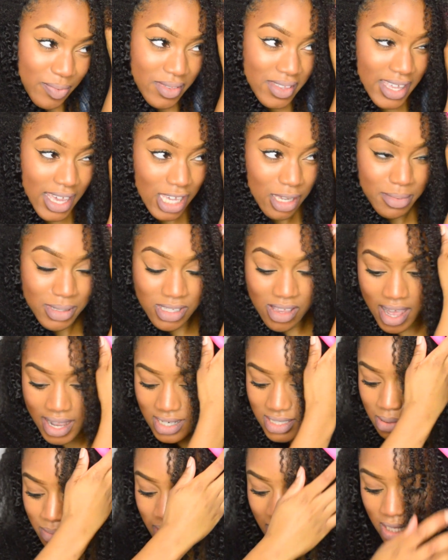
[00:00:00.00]
Yeah, you be talking
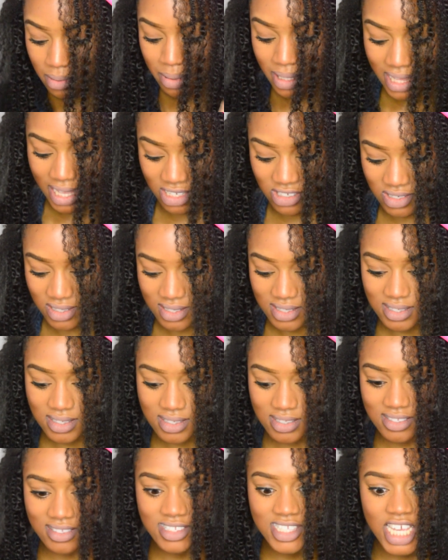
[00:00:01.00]
to someone, they'd be like just
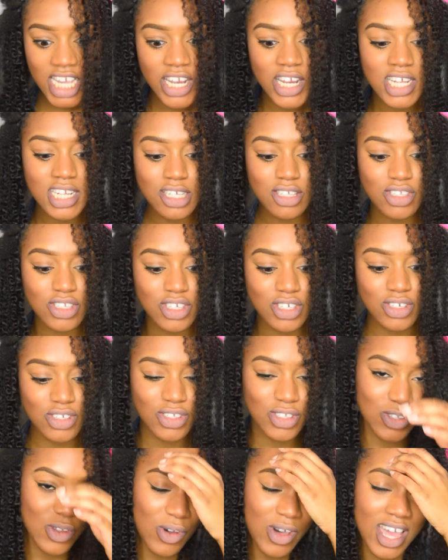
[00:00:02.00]
staring into your
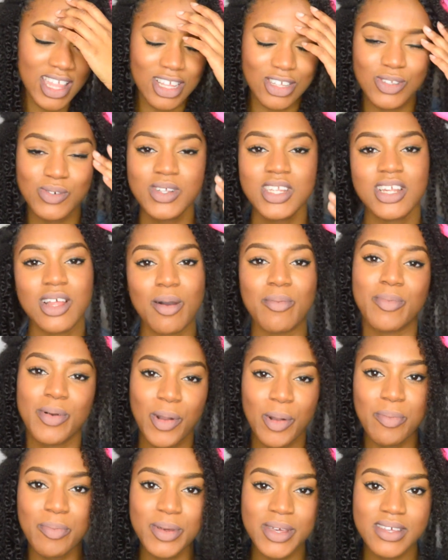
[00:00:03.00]
soul, and they're doing it on
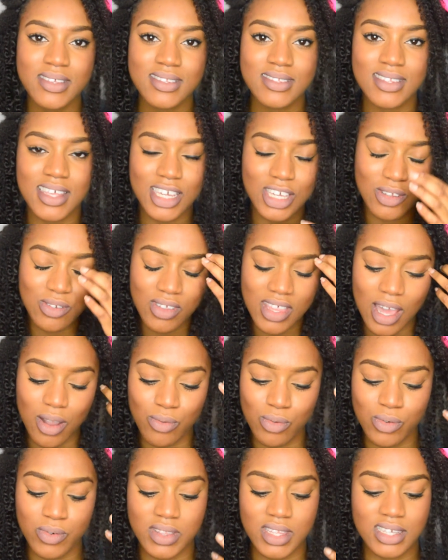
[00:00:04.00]
purpose. Like, you know that
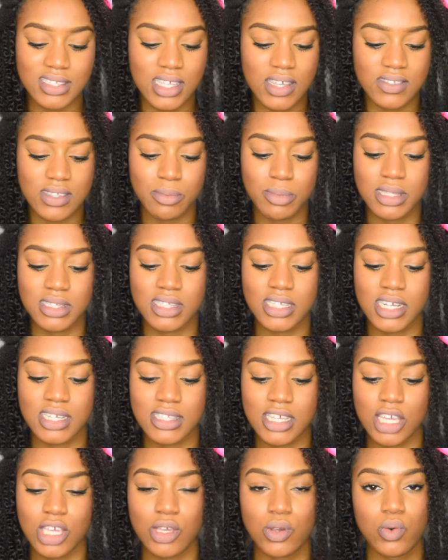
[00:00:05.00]
rule when they say someone stares
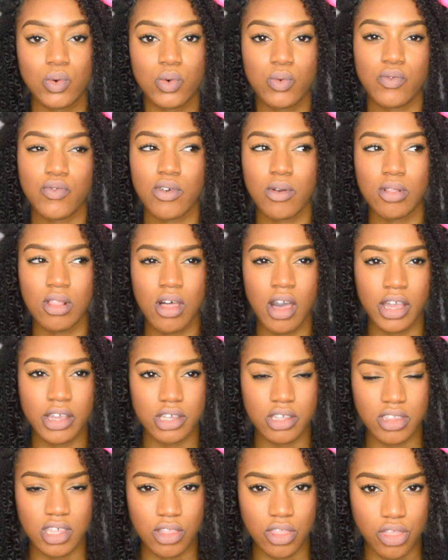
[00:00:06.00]
at you for
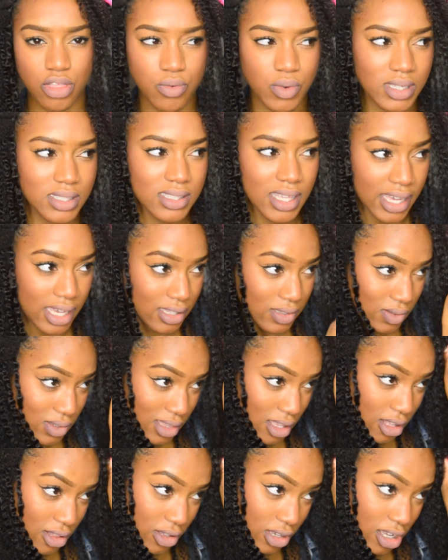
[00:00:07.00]
longer than 3 seconds
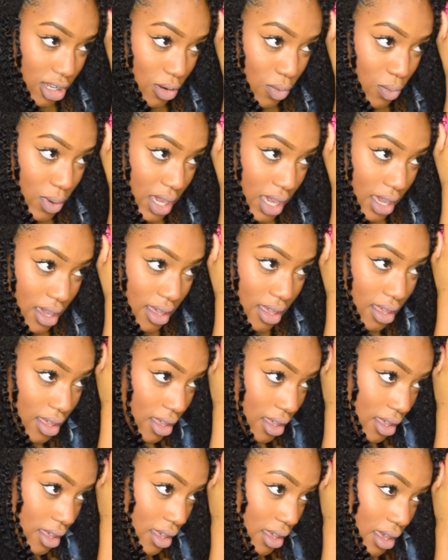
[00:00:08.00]
without looking away,
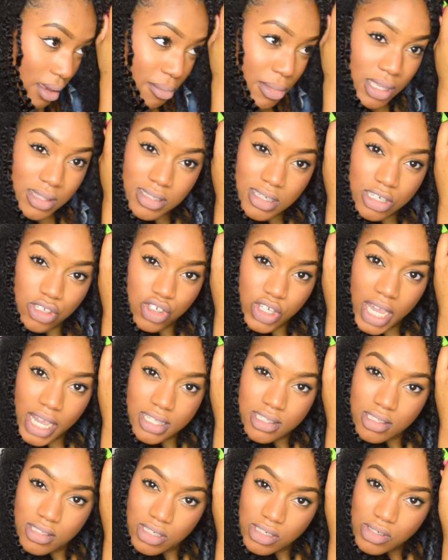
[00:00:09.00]
it means they're
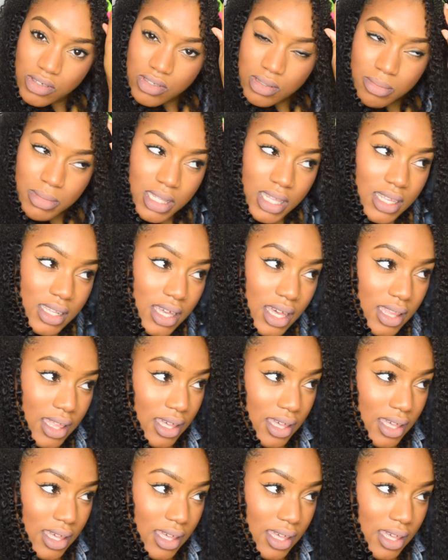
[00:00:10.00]
attracted to you or something like that.